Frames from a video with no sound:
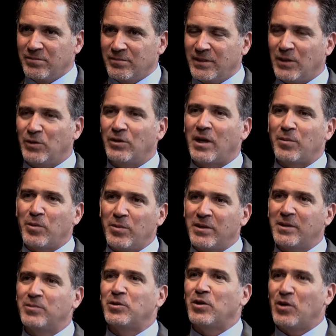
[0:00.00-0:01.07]
They will not permit
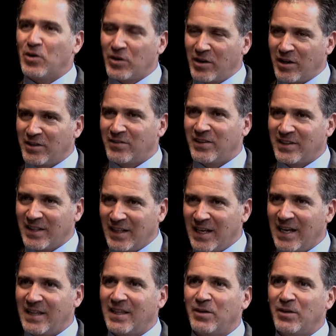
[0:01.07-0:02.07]
them to go and cultivate the land.